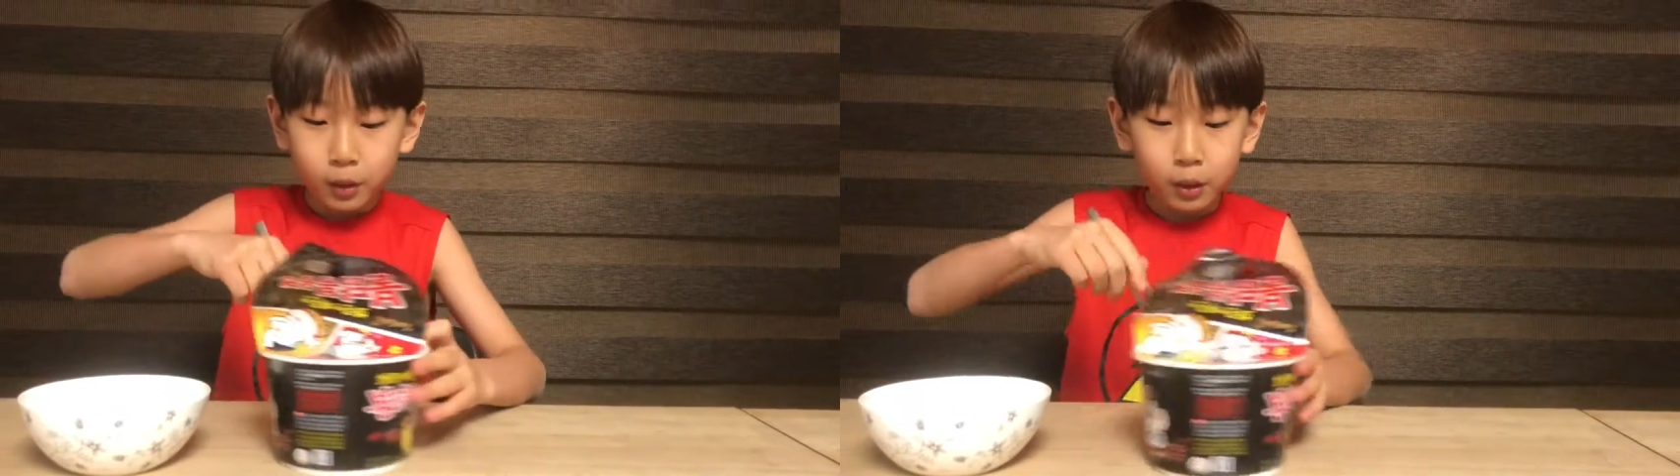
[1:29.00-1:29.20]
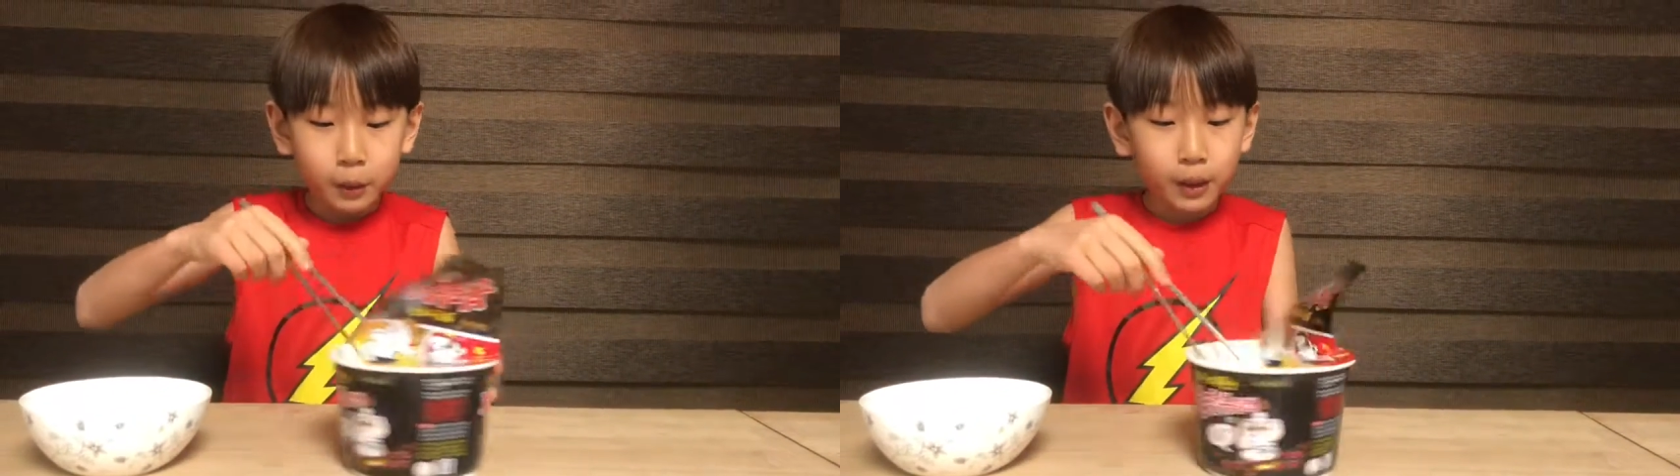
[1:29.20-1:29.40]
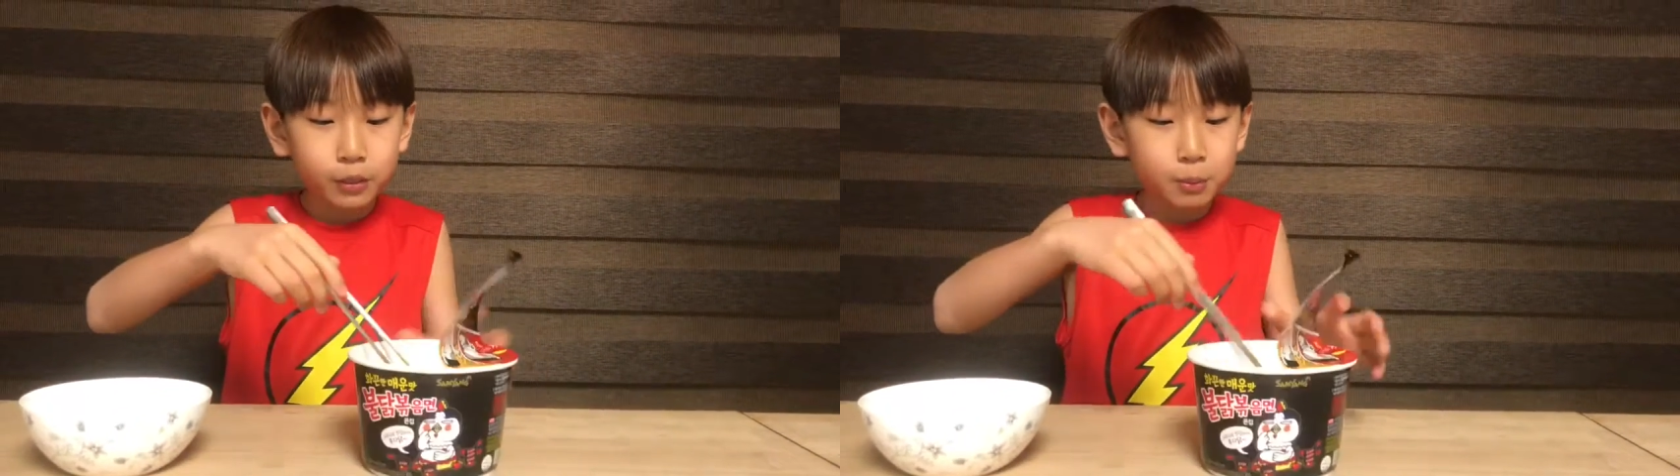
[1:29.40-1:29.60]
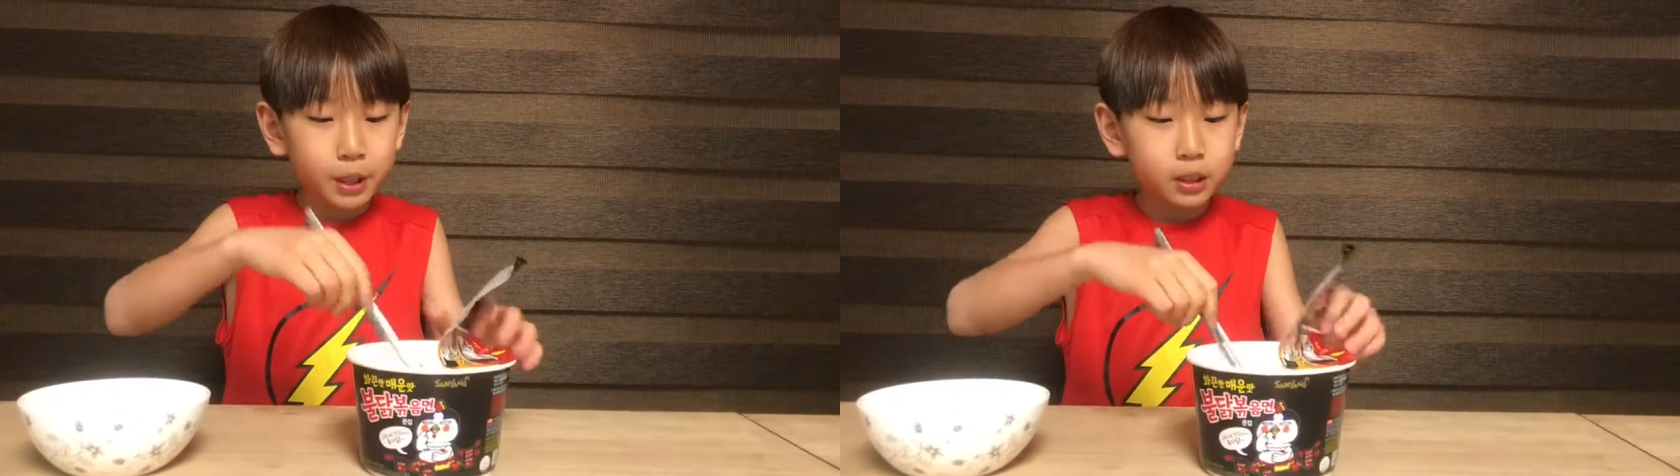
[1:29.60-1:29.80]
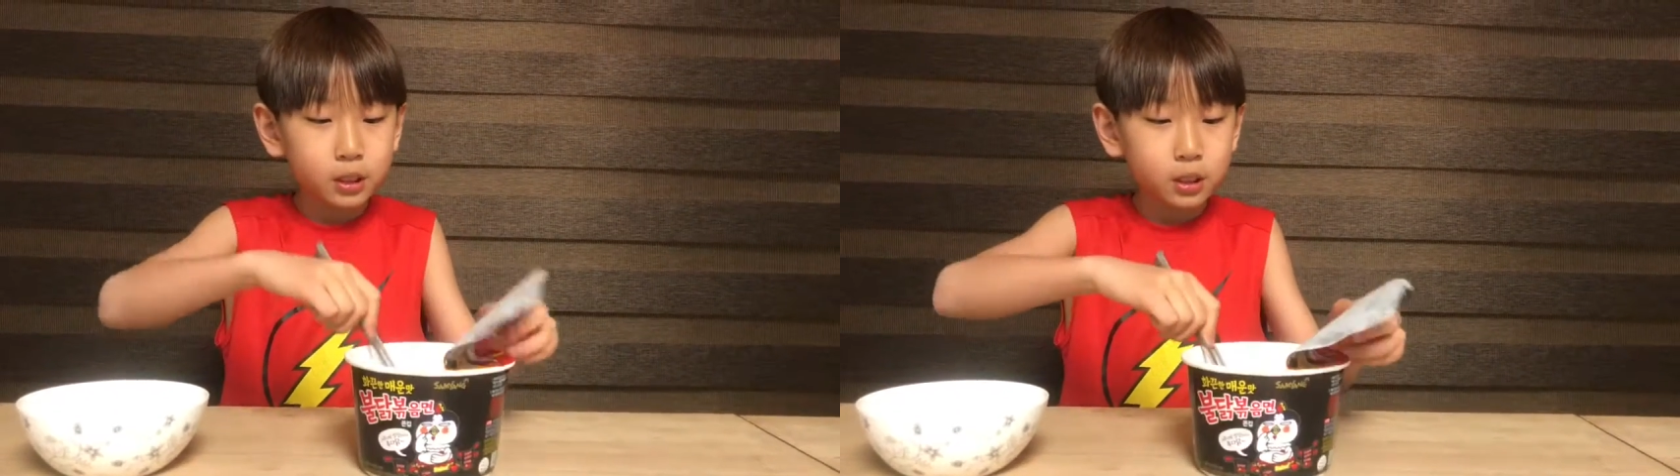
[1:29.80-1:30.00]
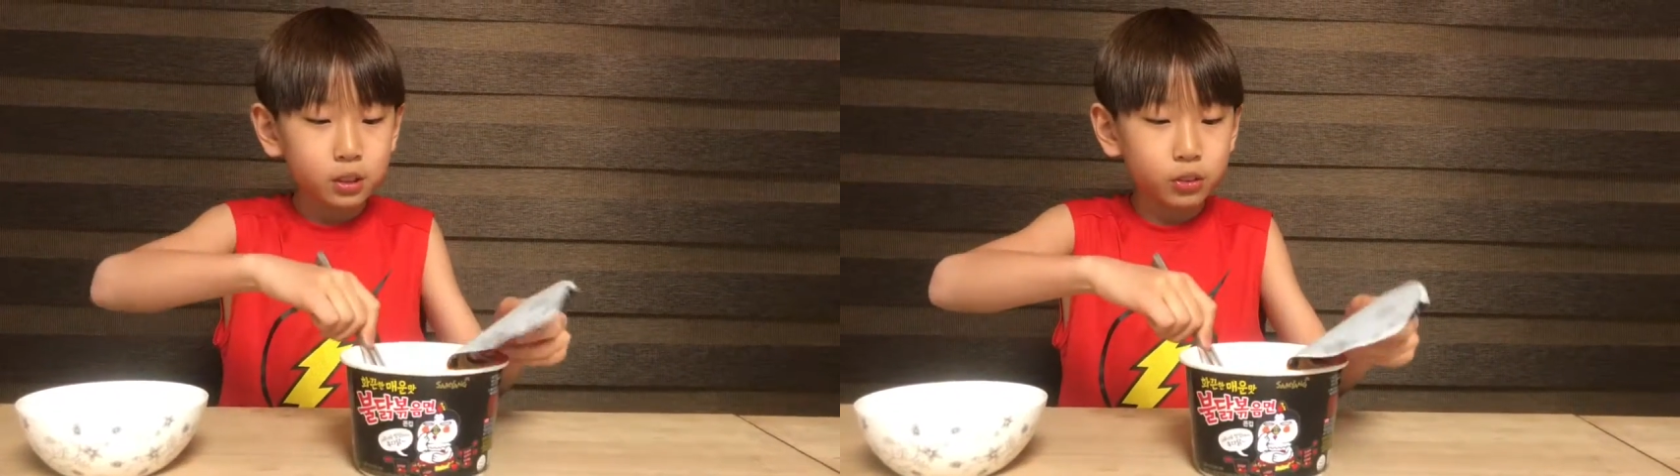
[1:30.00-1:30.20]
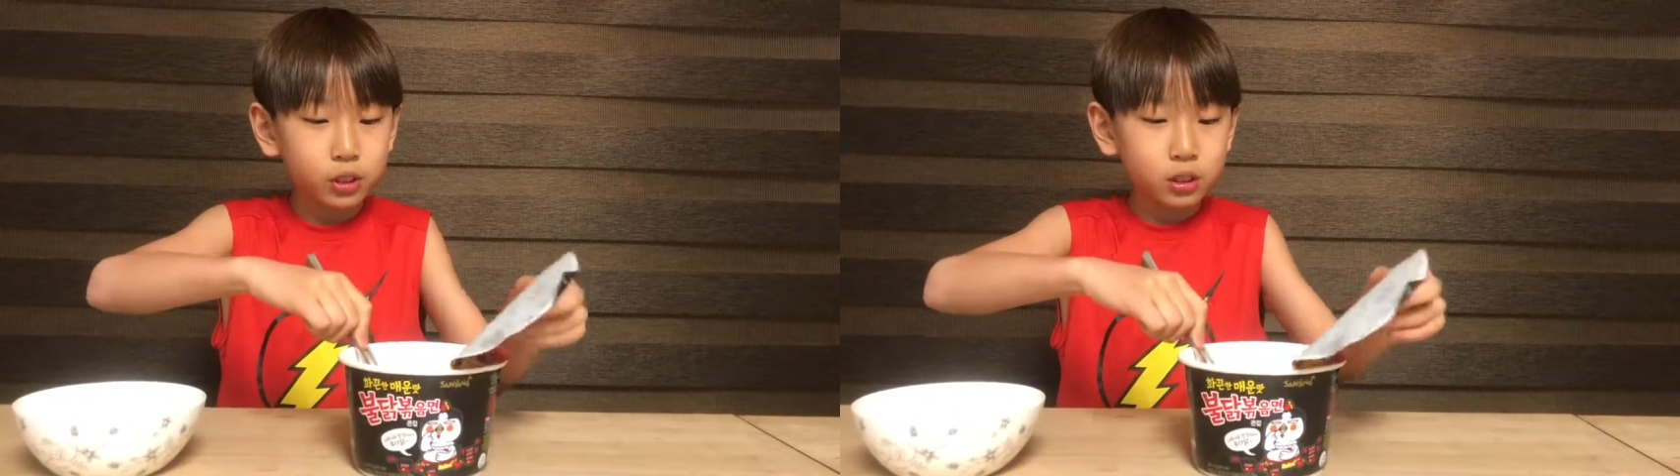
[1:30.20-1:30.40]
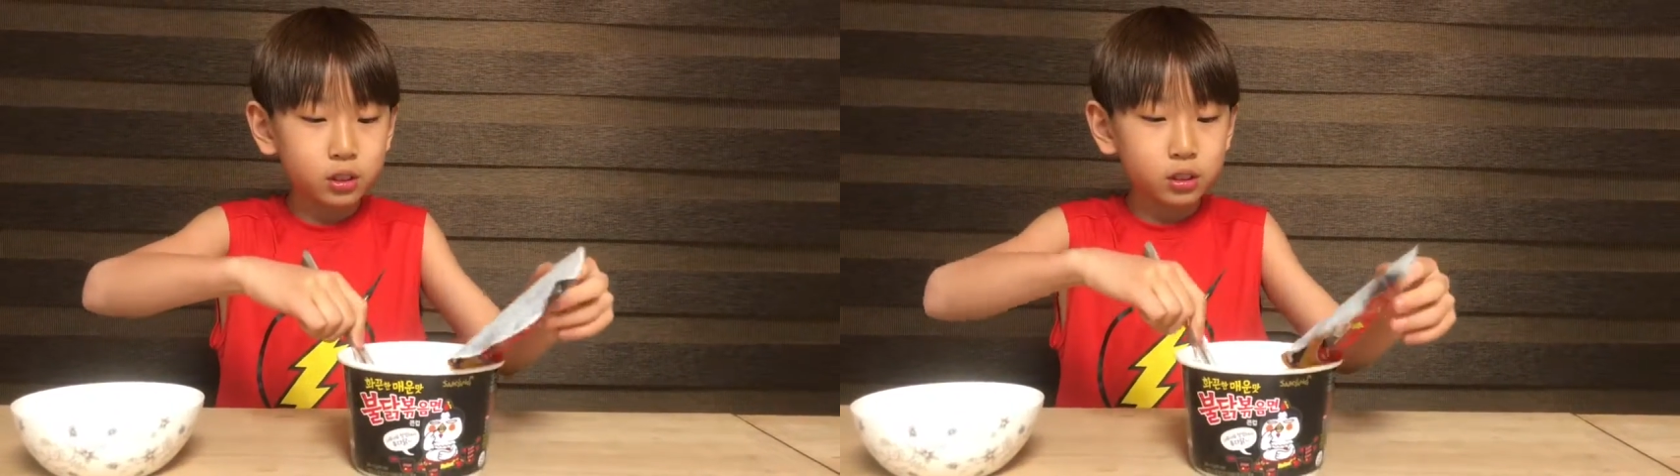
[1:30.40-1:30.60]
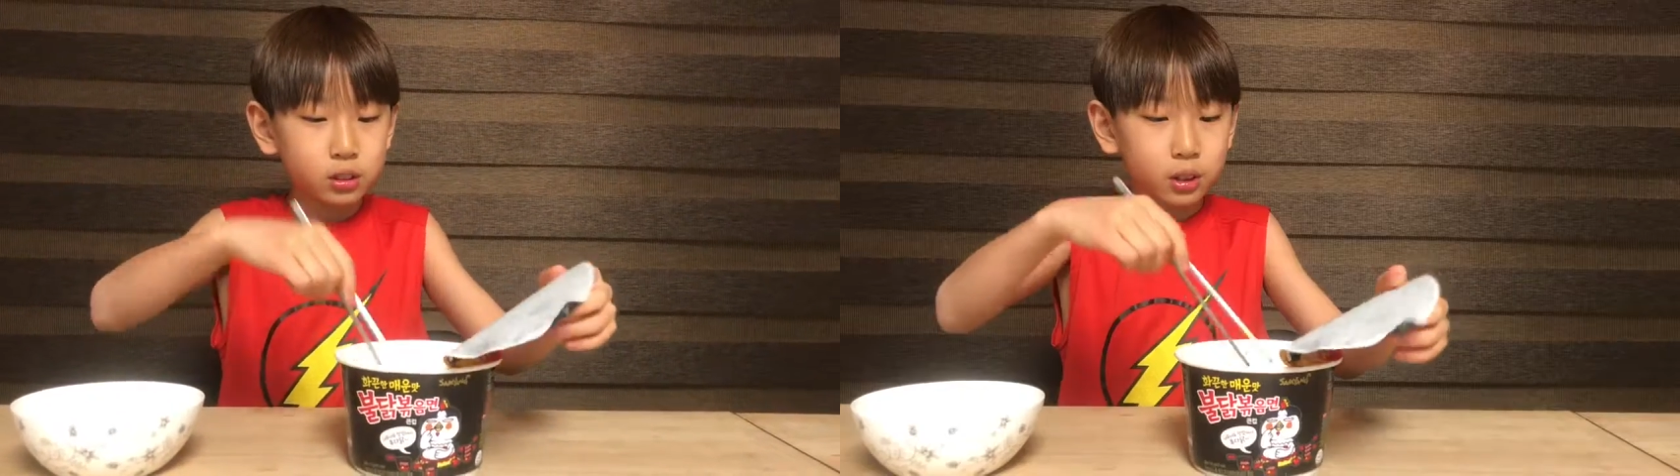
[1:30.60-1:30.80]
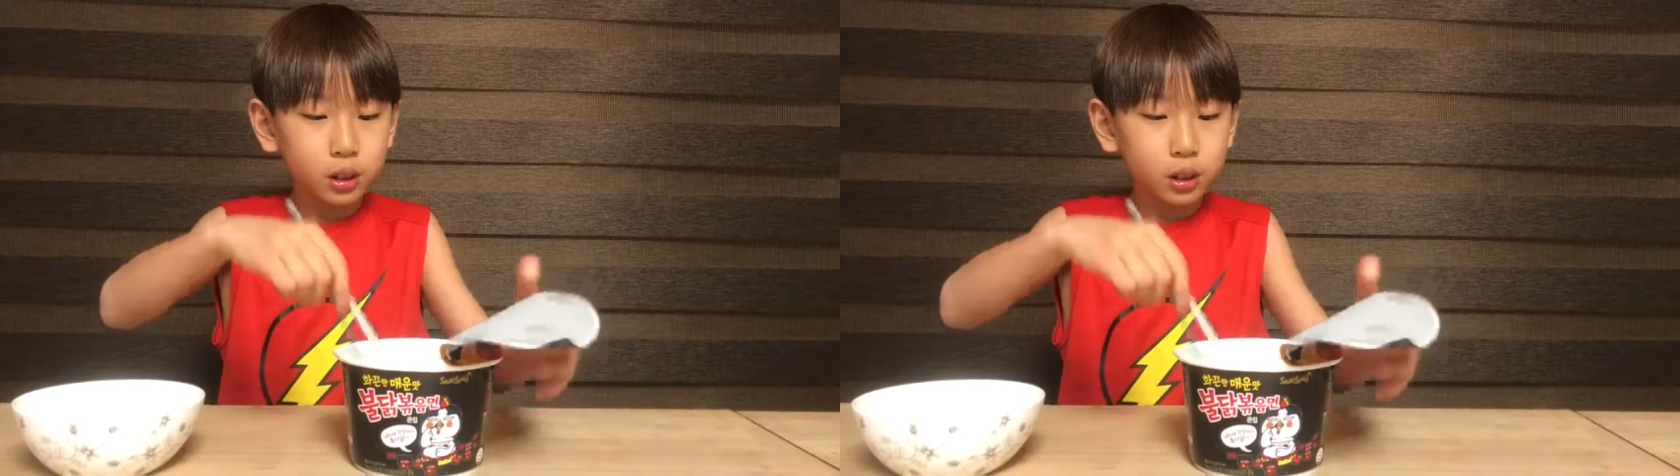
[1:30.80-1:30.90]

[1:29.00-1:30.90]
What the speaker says: Well, we have to mix this first,